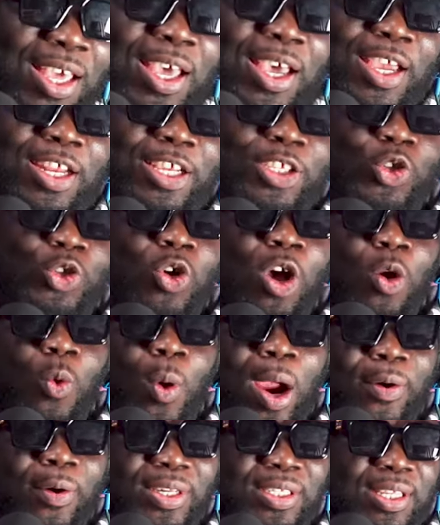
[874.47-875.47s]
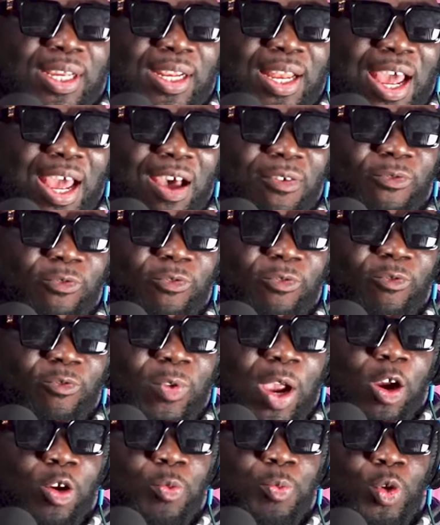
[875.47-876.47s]
It is called Where Is The Love?
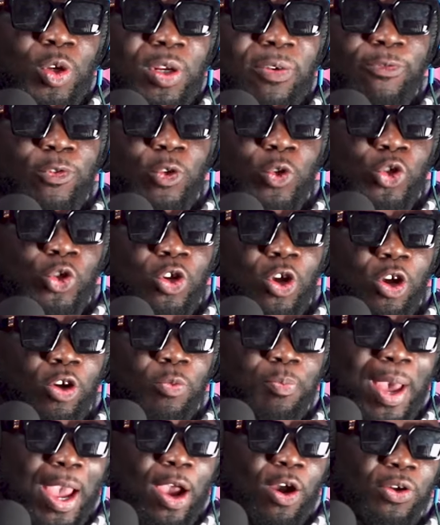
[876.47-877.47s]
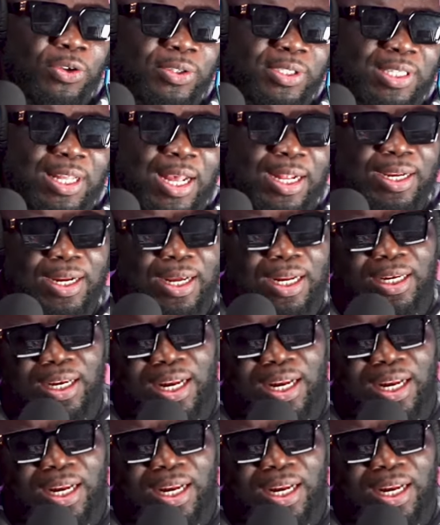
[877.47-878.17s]
Very beautiful song by All Standard.